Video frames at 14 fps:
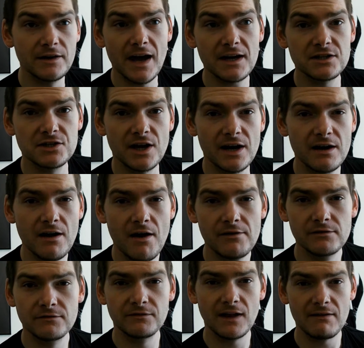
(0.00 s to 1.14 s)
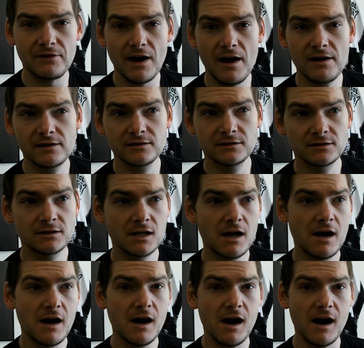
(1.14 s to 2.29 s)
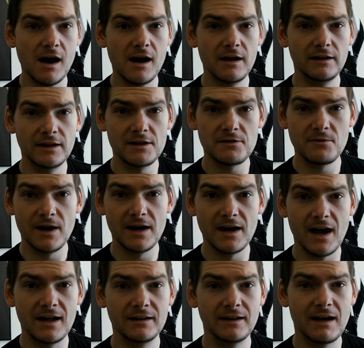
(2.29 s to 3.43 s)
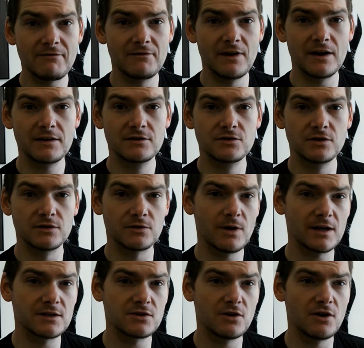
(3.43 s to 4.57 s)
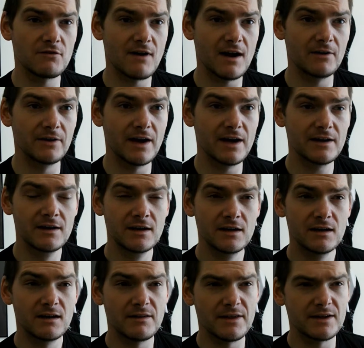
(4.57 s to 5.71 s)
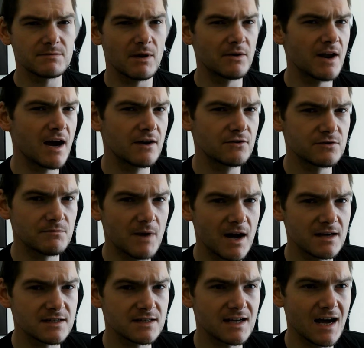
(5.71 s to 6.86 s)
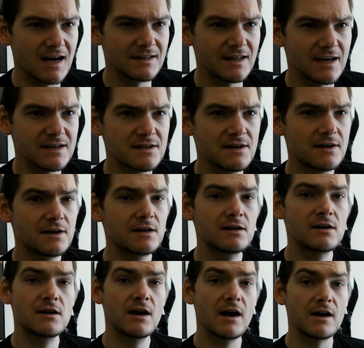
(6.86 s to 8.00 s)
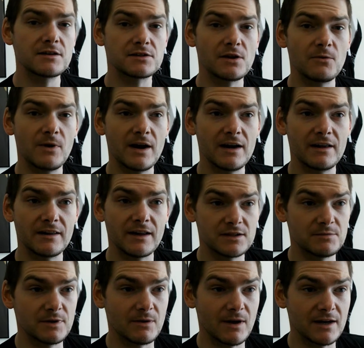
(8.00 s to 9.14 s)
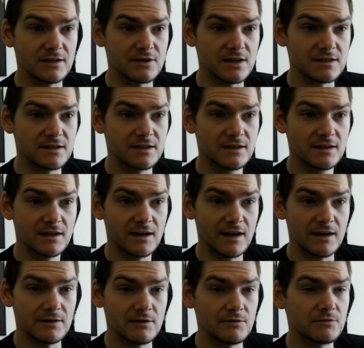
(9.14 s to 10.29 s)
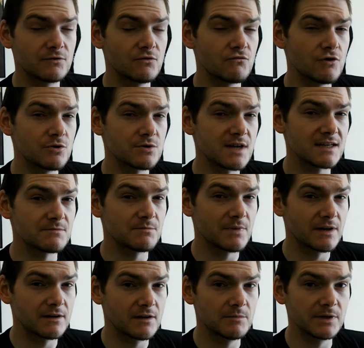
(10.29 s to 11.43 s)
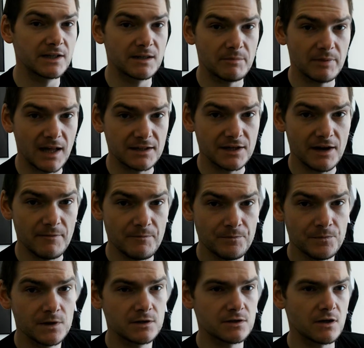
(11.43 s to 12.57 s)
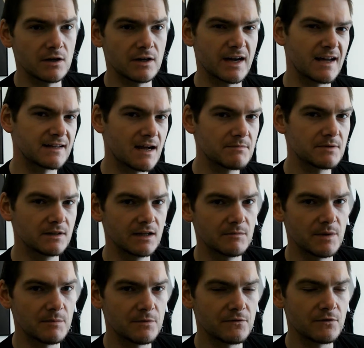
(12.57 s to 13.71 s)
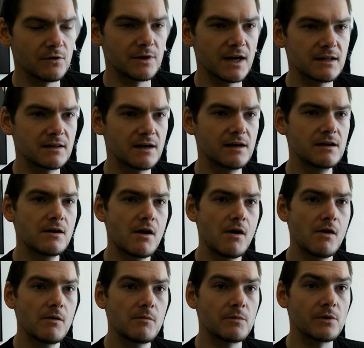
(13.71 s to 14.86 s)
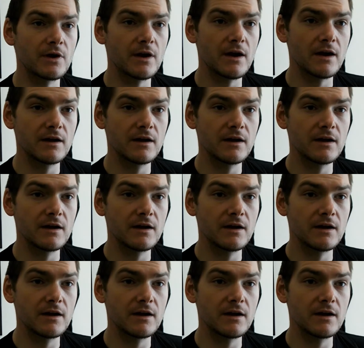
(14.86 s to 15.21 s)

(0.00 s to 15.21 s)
Next year, Flatbeer, Lithuania and Latvia, a quick tour around there. I think it's about 900 miles in 9 days, so that should be quite interesting. The route hasn't been completely planned yet, it's going to get adapted a little bit before we get there, but